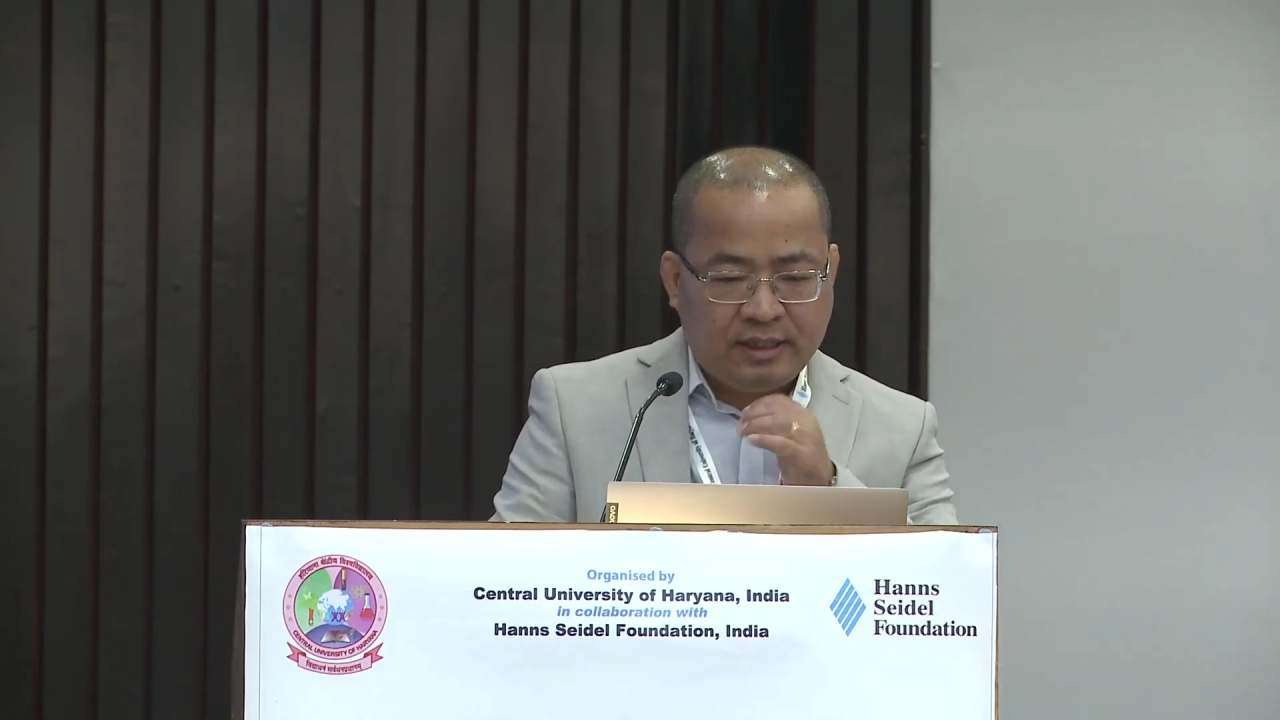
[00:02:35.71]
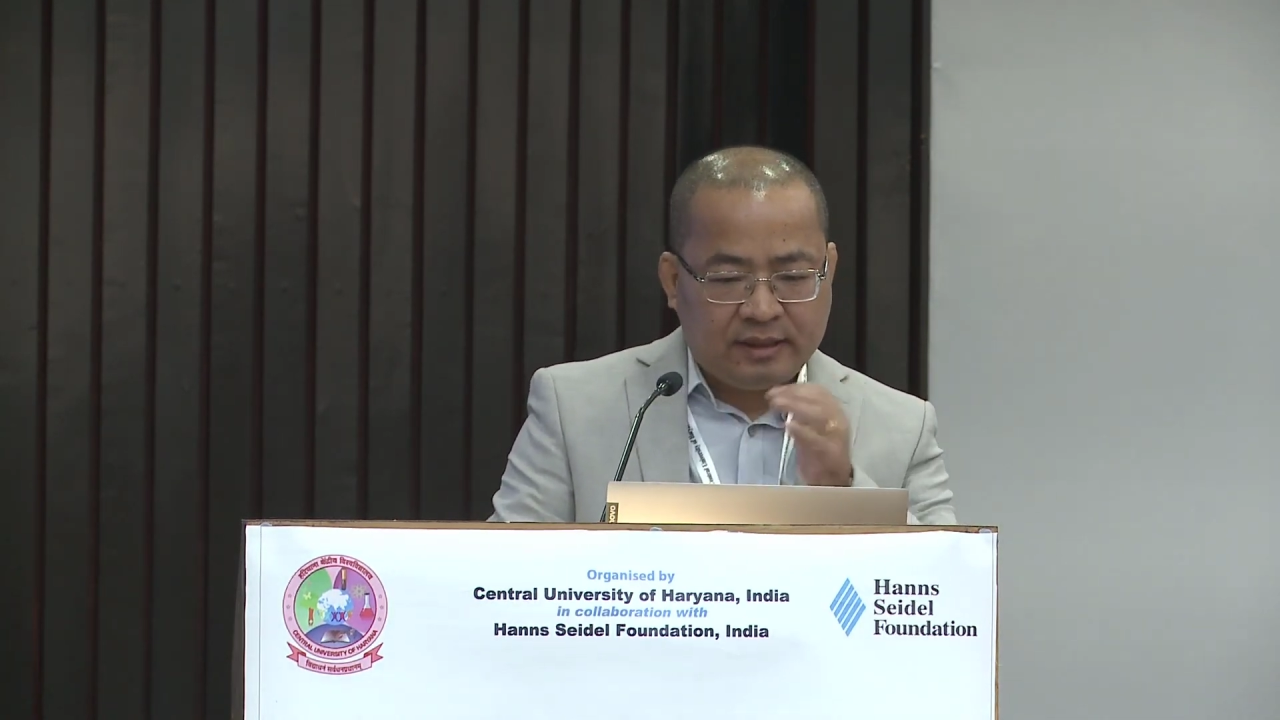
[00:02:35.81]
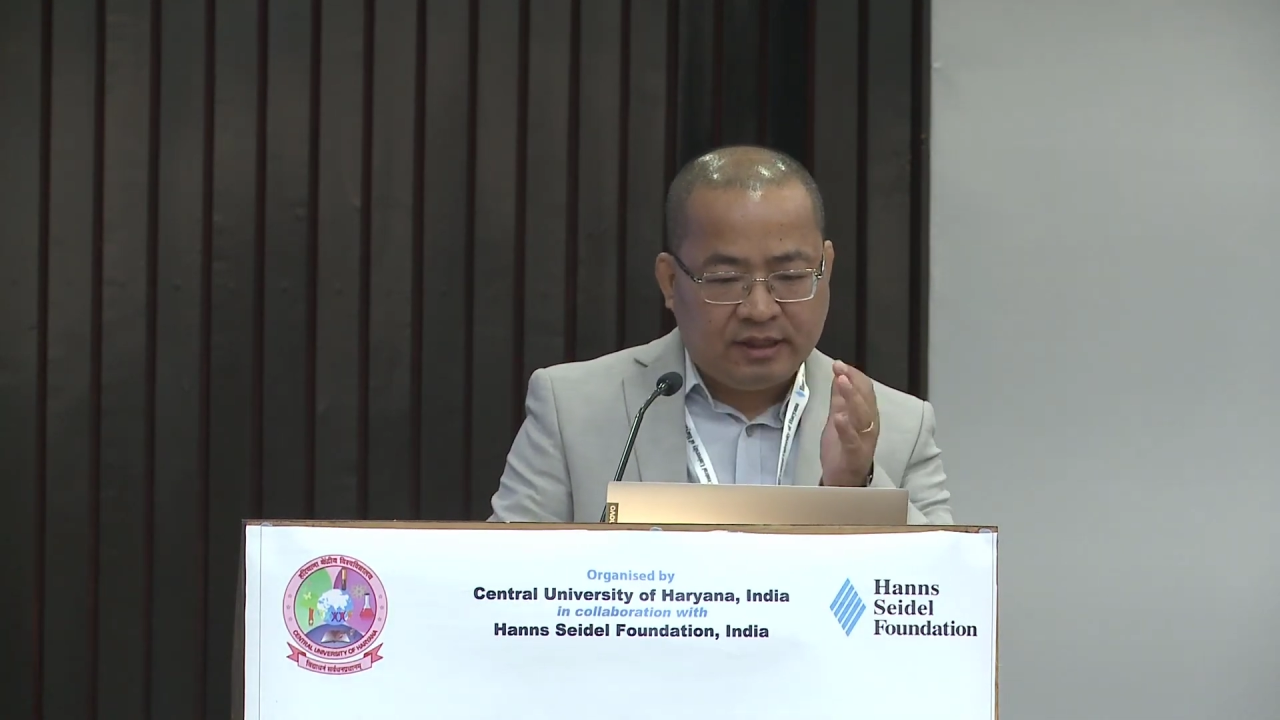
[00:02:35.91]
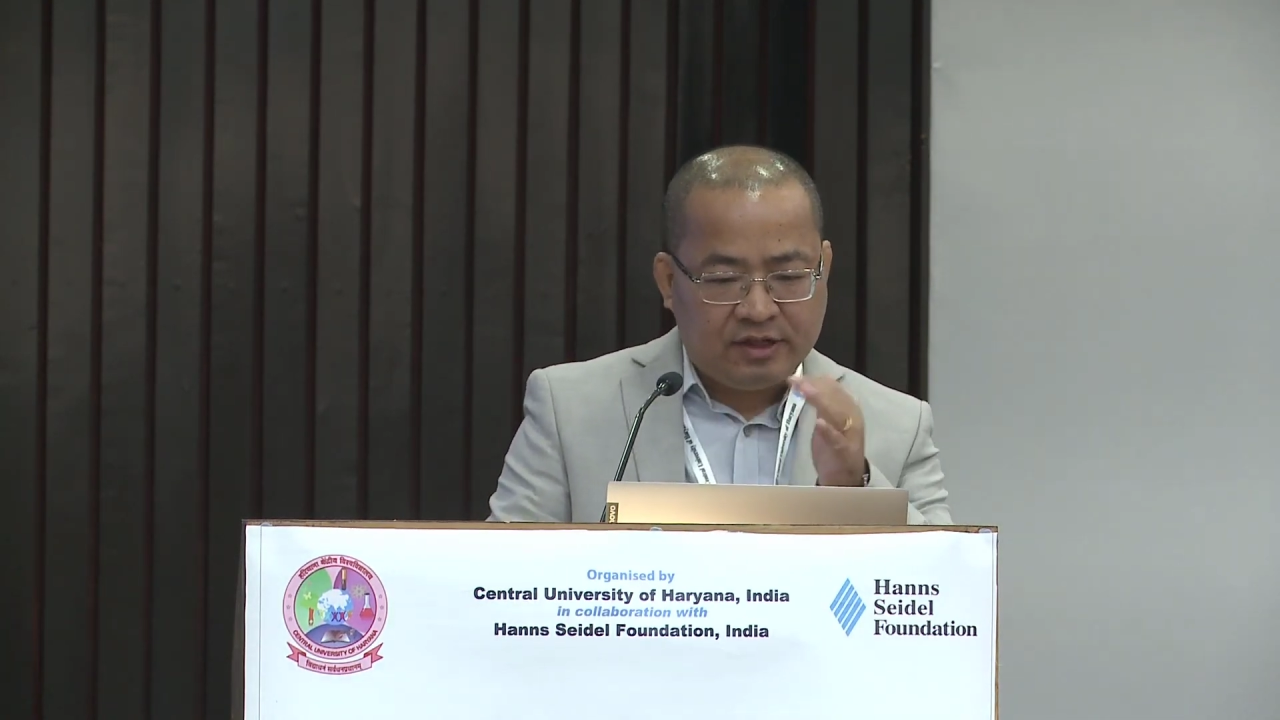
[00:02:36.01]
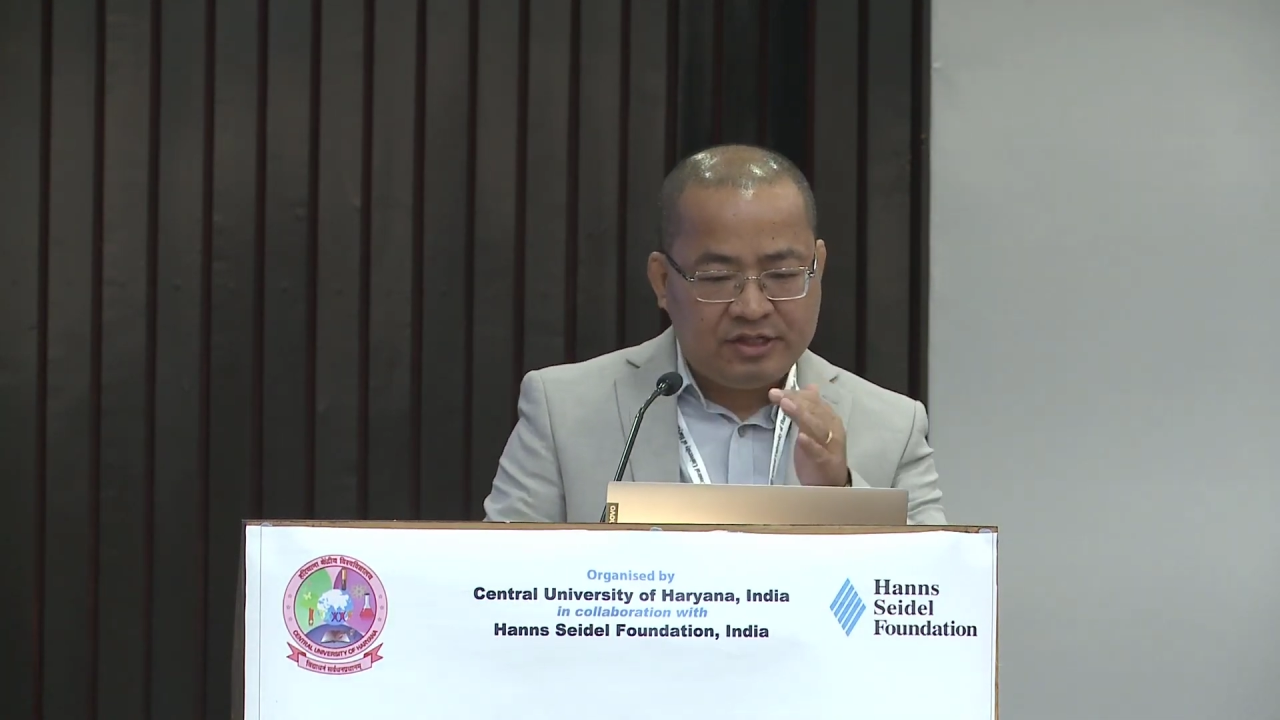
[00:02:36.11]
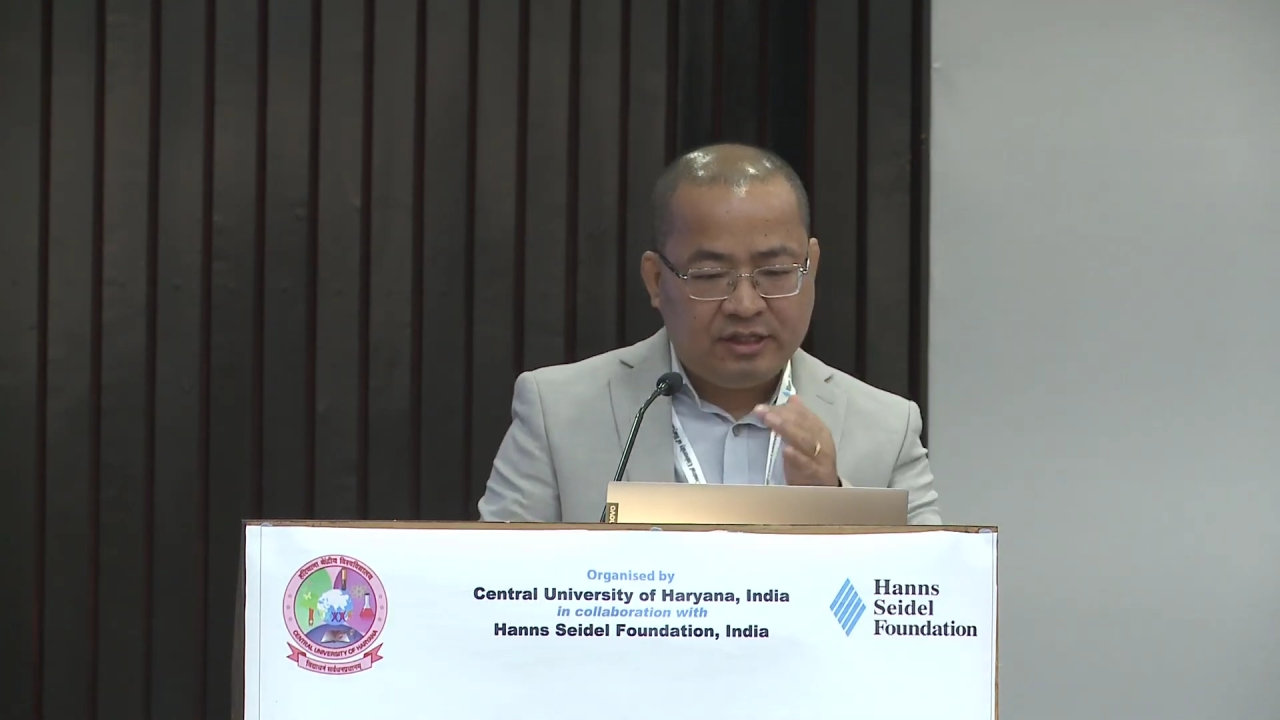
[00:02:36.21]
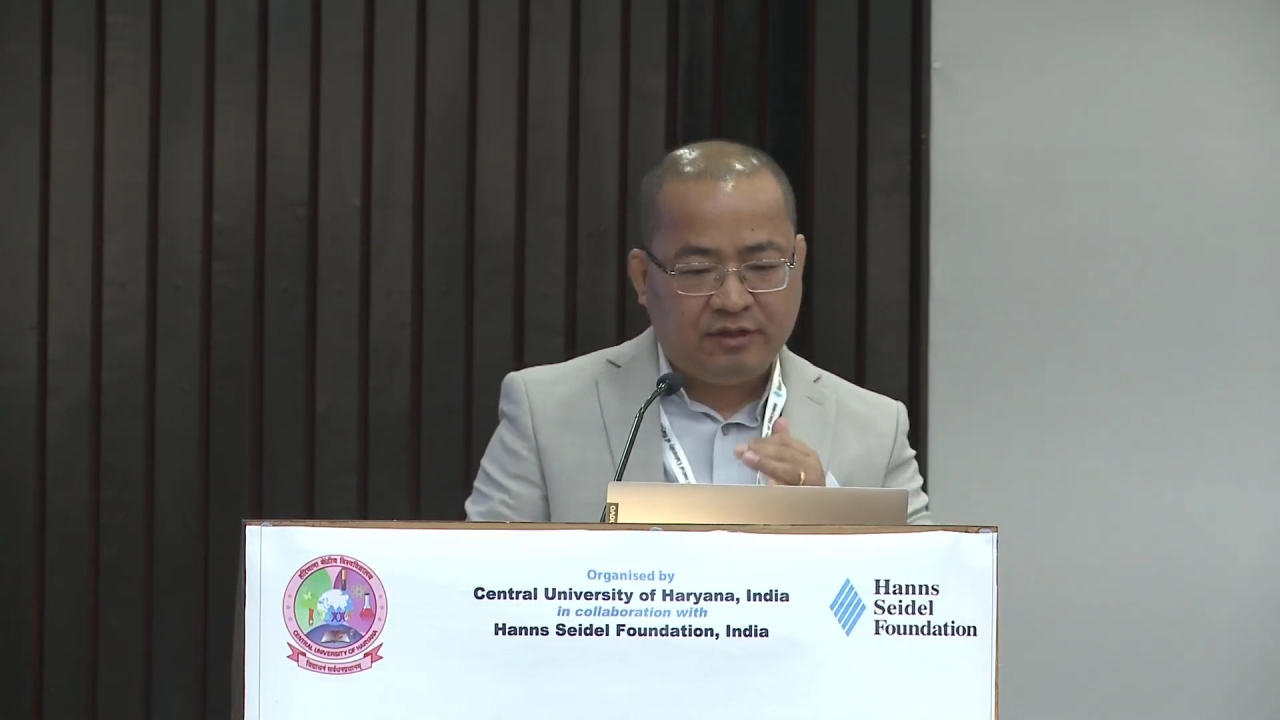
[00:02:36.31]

the recent